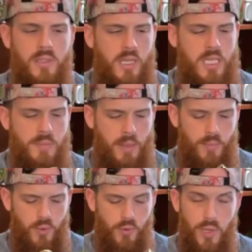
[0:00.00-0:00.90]
lucky
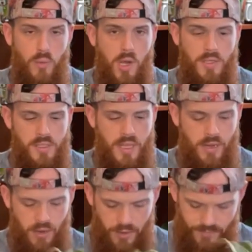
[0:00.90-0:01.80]
bamboo green ones
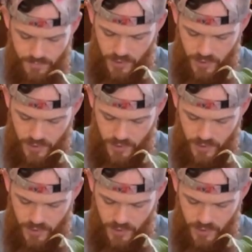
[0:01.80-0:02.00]
that are